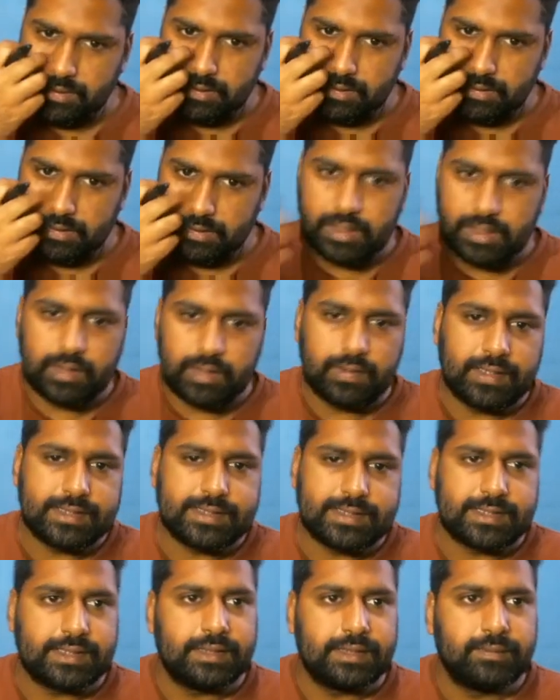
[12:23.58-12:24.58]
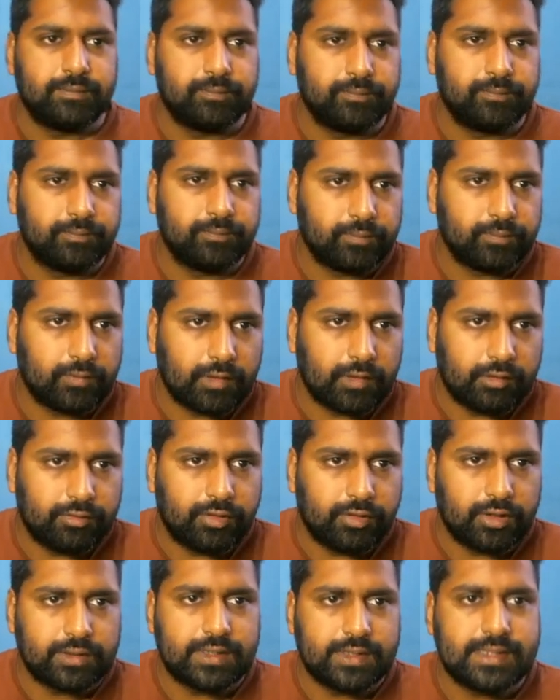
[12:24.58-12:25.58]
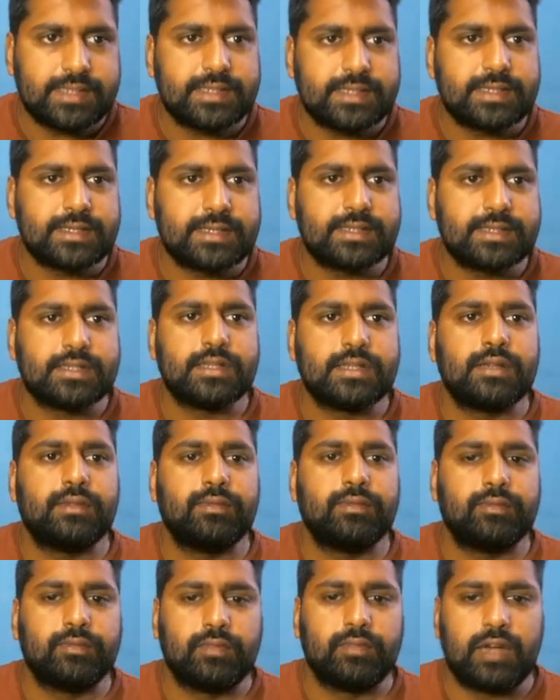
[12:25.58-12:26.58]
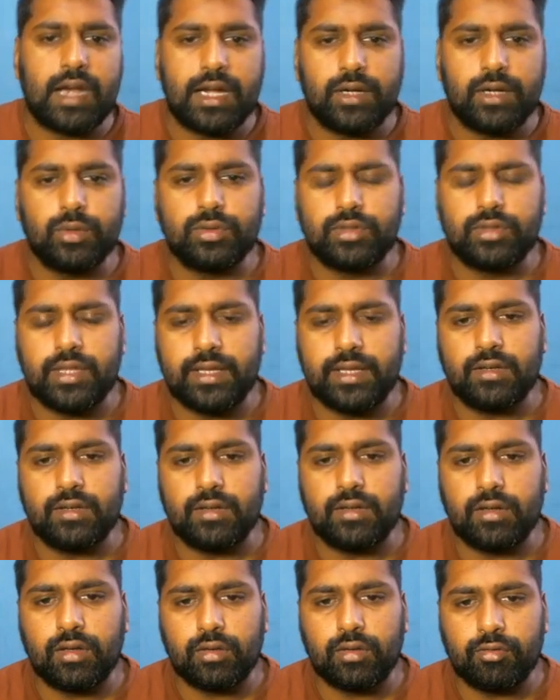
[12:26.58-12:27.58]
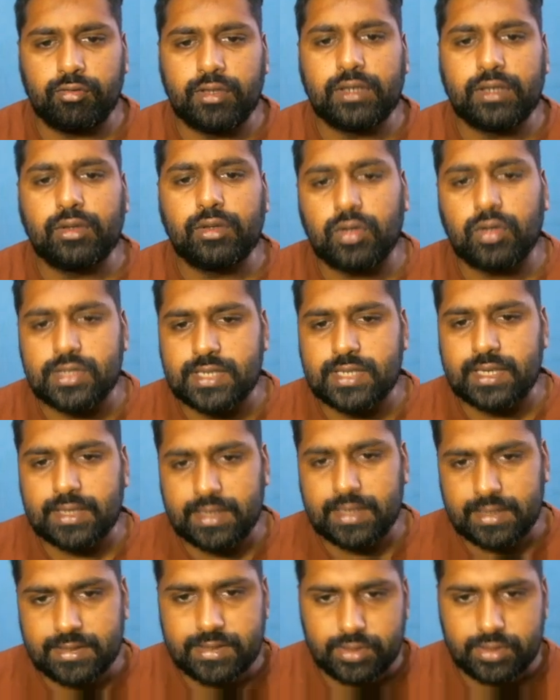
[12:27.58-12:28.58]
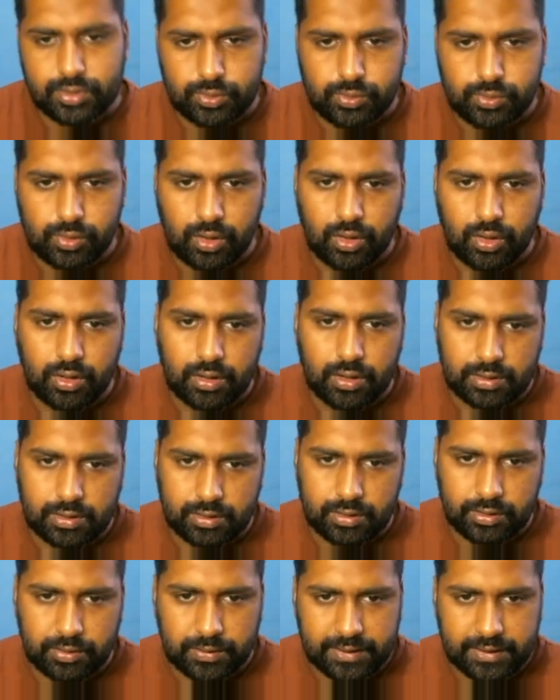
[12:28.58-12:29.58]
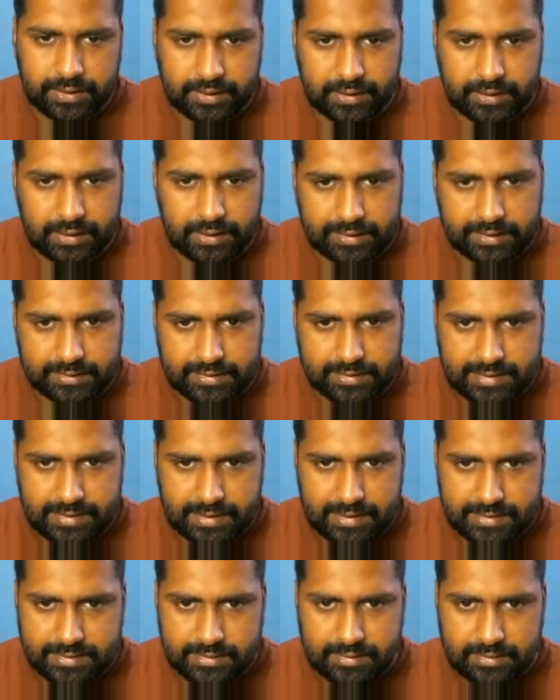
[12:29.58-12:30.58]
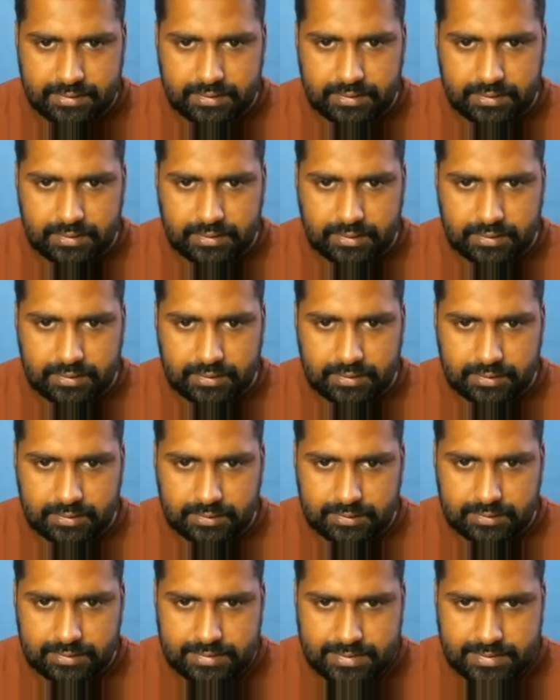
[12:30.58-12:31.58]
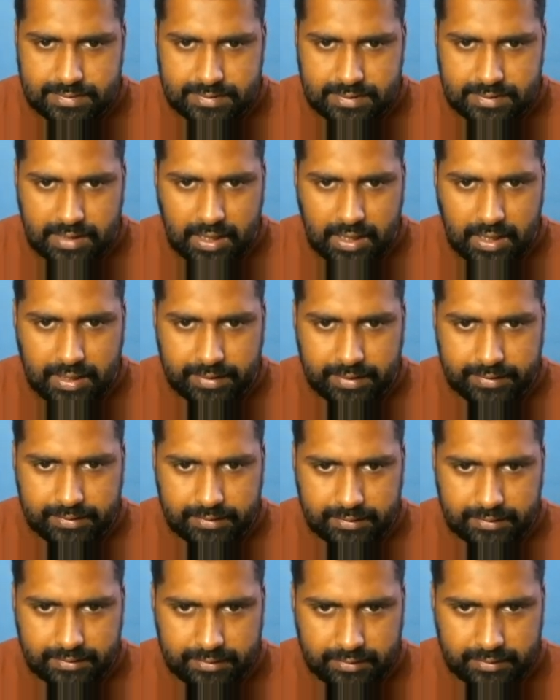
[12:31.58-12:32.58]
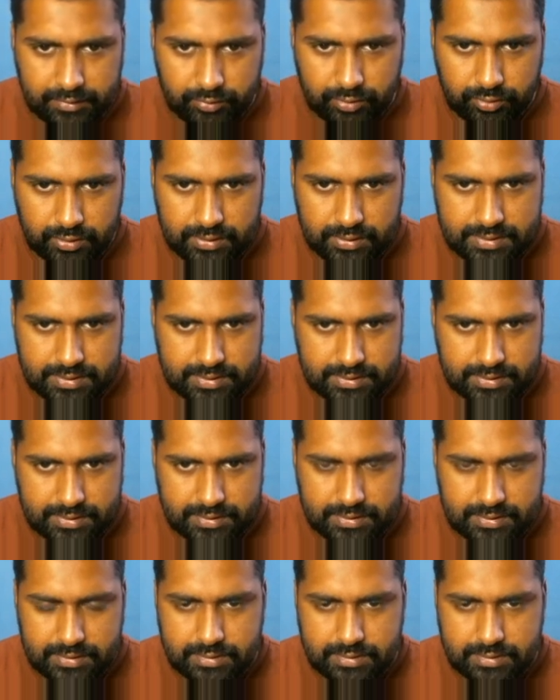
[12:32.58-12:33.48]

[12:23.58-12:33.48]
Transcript: Now let's see. For this, try to think when cosec is 2, or you can rewrite this as sine inverse